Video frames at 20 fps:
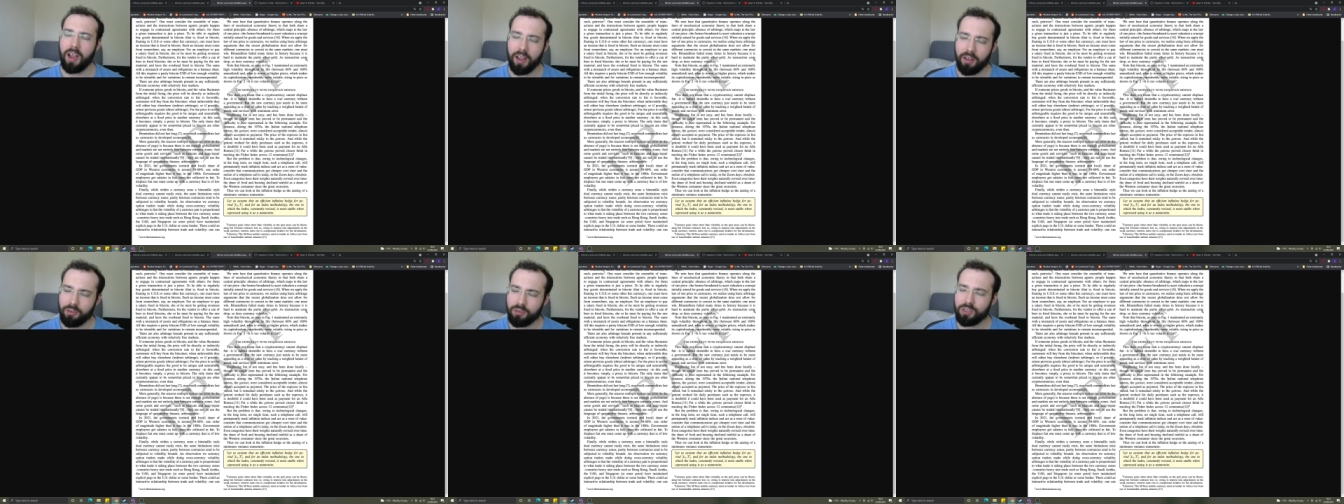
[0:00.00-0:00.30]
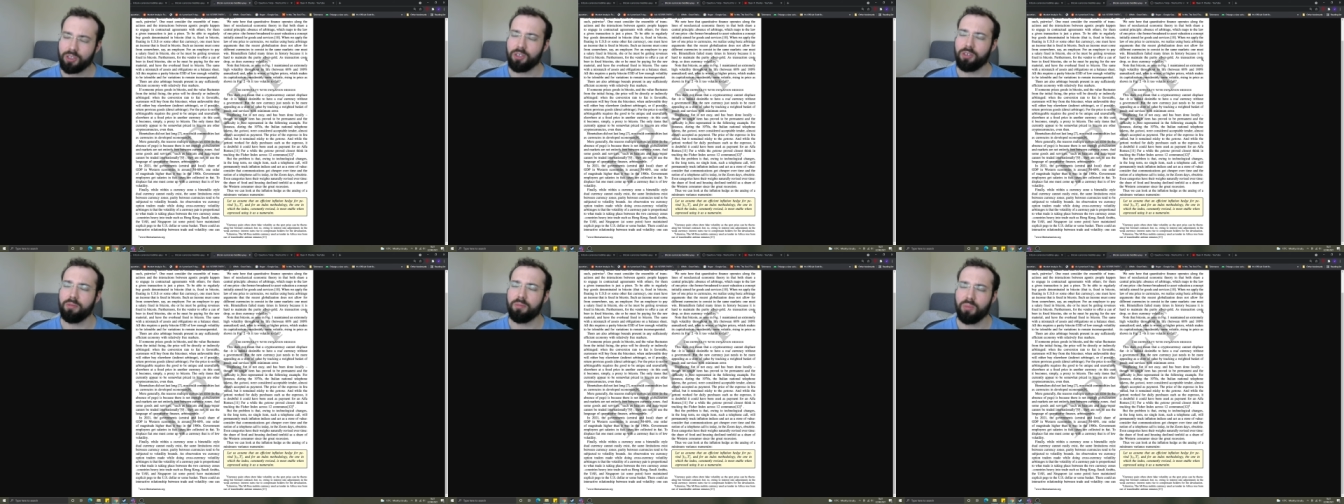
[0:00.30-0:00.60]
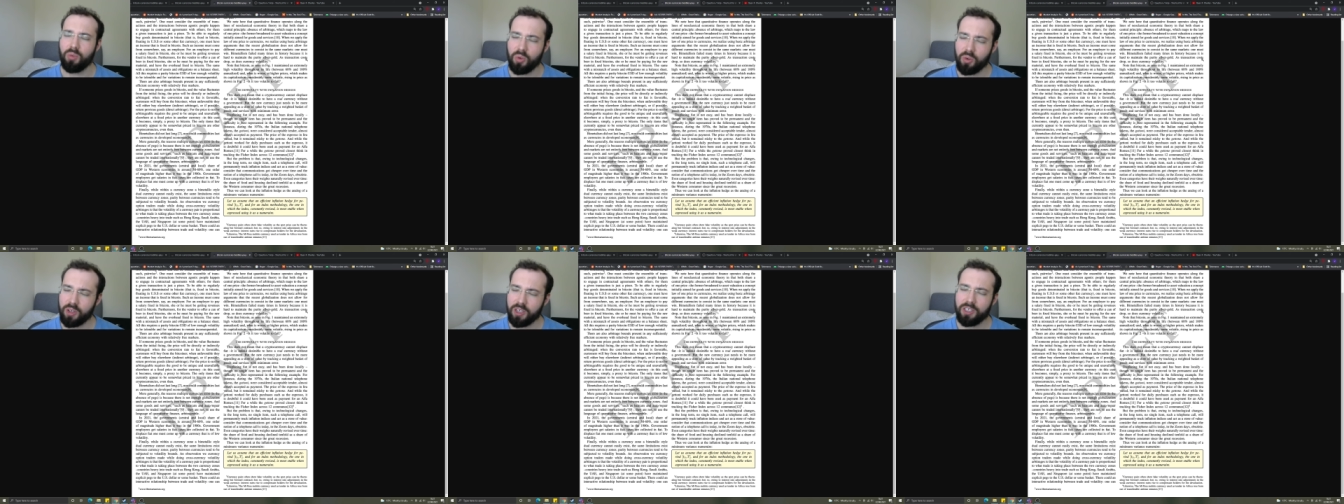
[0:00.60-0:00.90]
house that you
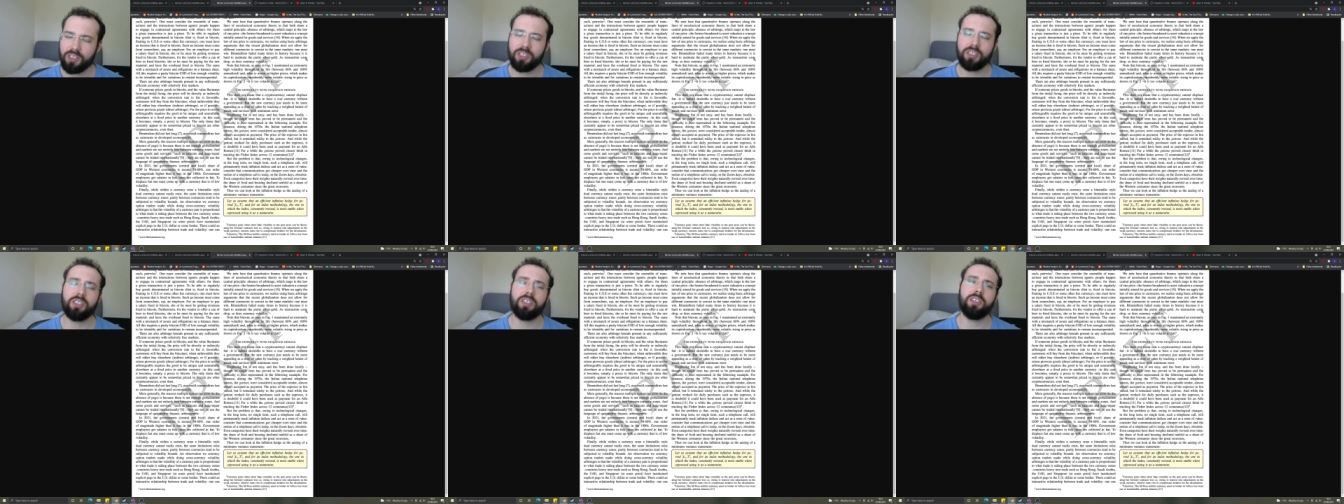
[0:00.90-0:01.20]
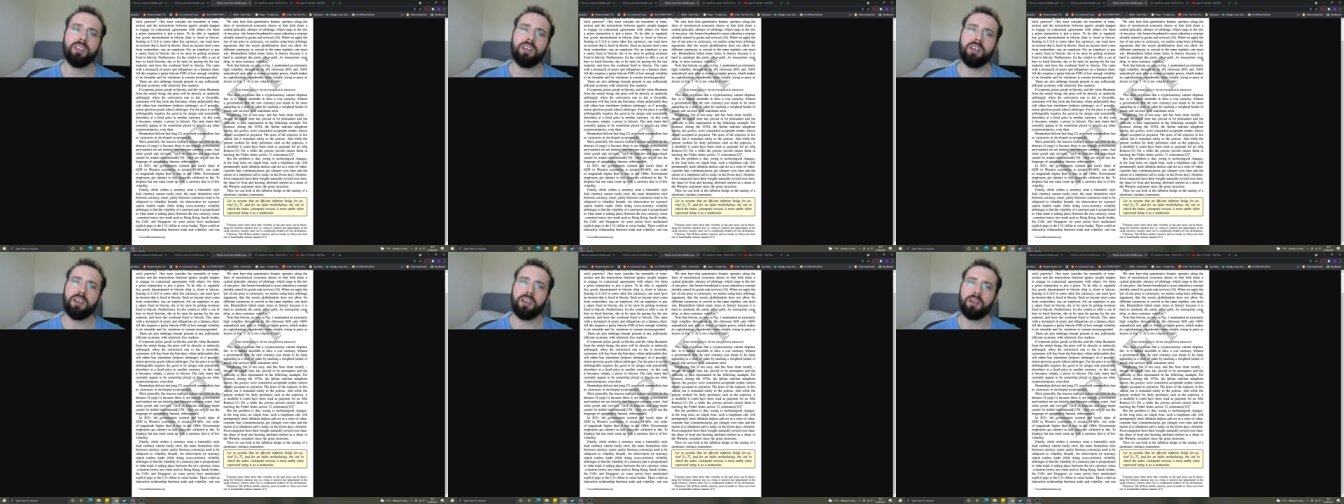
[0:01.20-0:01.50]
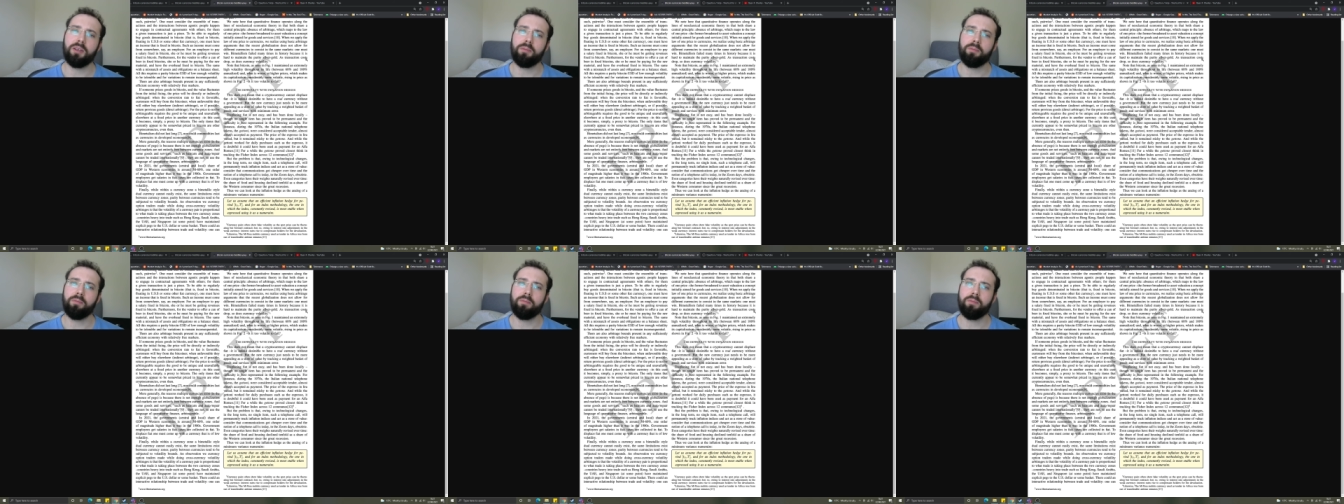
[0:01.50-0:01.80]
mortgaged,
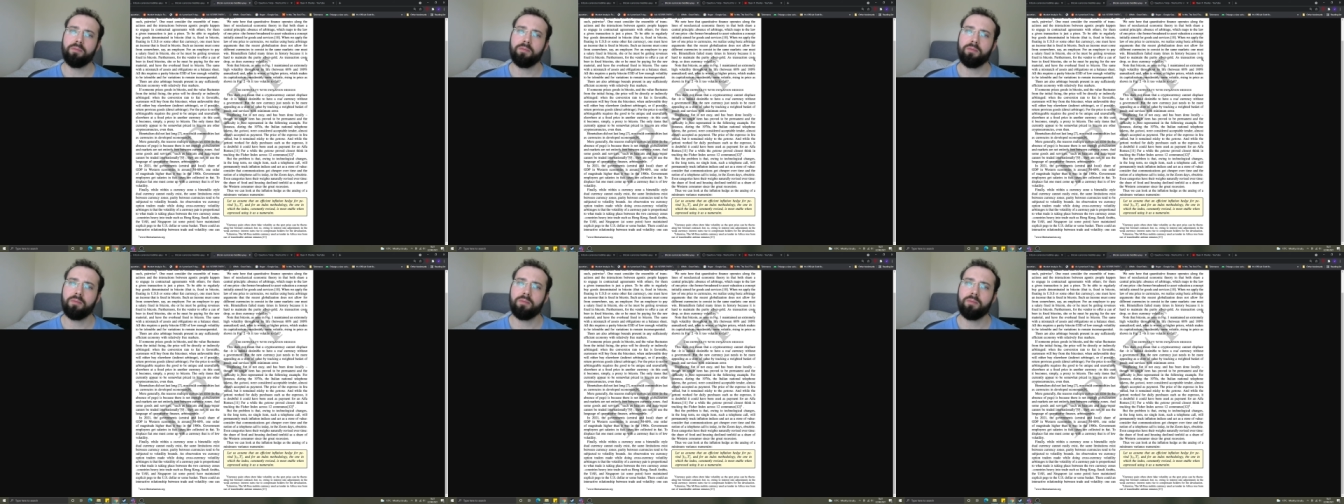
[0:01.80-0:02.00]
um,